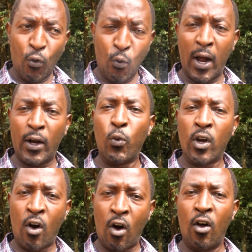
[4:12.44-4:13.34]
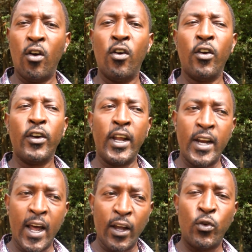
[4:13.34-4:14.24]
what we call the
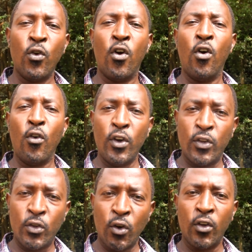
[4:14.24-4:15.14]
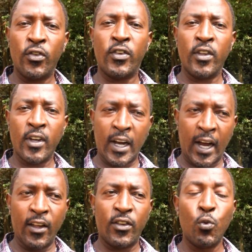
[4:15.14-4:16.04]
natural resource
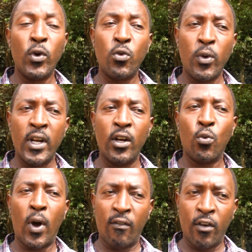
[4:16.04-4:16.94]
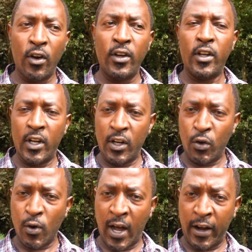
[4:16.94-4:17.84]
curse, which we need to avoid in
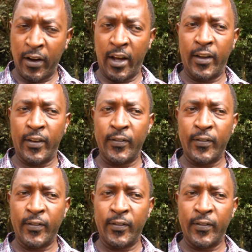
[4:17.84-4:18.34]
Uganda.